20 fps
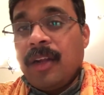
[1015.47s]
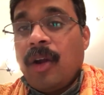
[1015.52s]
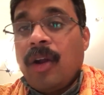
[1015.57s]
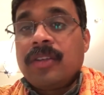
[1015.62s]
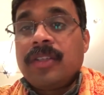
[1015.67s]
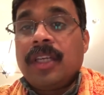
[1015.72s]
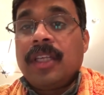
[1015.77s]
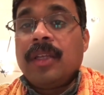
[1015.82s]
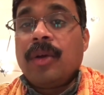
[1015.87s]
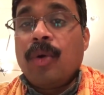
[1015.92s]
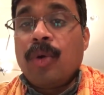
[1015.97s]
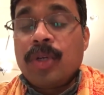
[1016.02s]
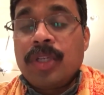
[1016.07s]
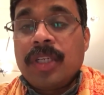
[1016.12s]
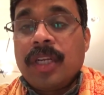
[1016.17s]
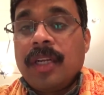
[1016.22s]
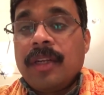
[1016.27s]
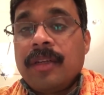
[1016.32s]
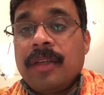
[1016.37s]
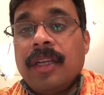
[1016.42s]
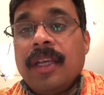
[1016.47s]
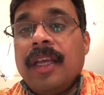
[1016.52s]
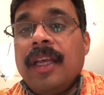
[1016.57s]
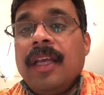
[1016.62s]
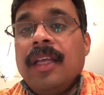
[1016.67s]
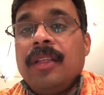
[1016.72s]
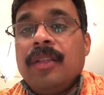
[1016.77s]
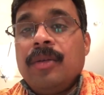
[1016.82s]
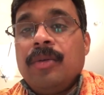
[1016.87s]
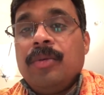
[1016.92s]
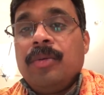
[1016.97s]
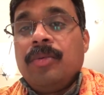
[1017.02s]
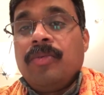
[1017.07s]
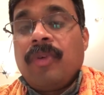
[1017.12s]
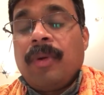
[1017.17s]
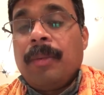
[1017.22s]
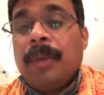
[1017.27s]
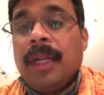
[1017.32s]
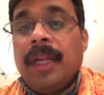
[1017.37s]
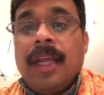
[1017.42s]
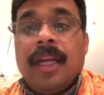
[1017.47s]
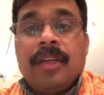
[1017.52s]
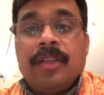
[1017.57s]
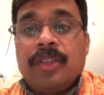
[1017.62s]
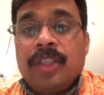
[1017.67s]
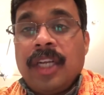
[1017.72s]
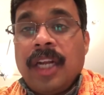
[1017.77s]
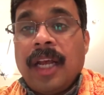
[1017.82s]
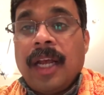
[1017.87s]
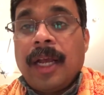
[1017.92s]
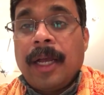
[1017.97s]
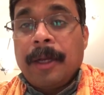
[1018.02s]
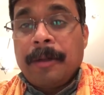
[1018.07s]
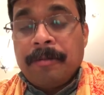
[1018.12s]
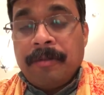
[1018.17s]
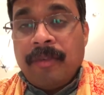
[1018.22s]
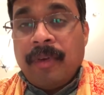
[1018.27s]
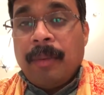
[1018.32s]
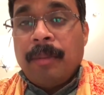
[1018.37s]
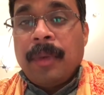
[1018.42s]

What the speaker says: Crossing the ocean through from India to Sri Lanka